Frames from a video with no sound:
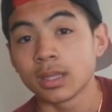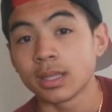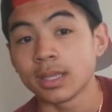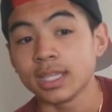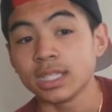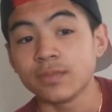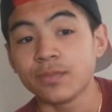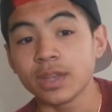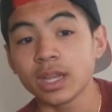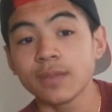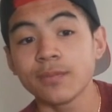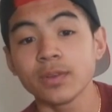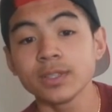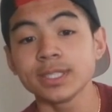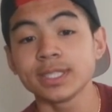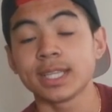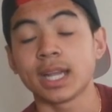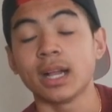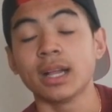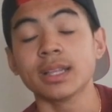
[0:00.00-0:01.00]
He's very
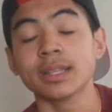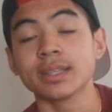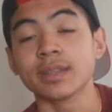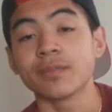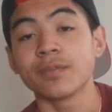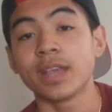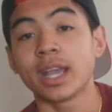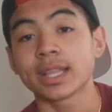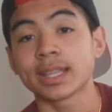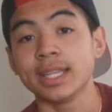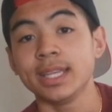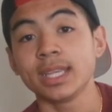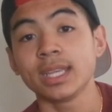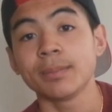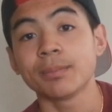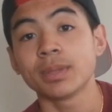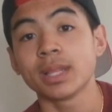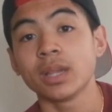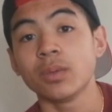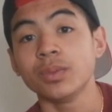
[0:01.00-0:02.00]
versatile in the fact that he
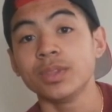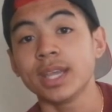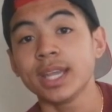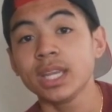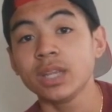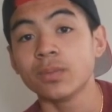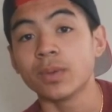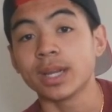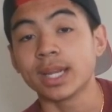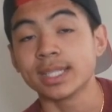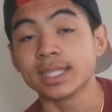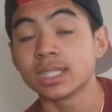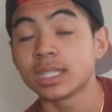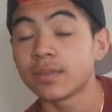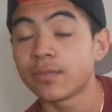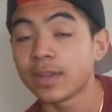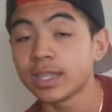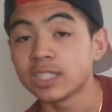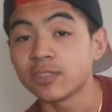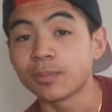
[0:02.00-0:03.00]
can play with anyone as a
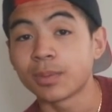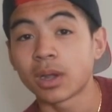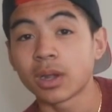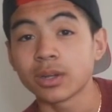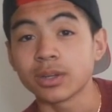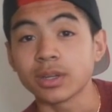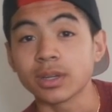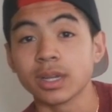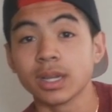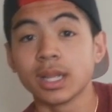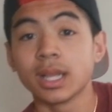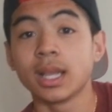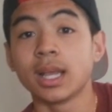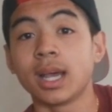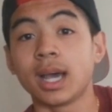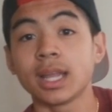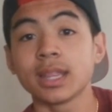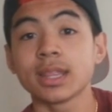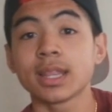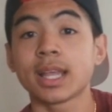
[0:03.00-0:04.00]
defensive partner.
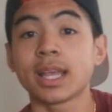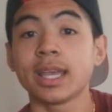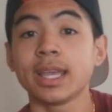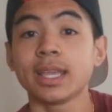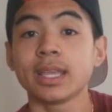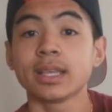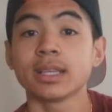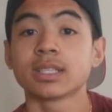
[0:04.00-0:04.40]
unlike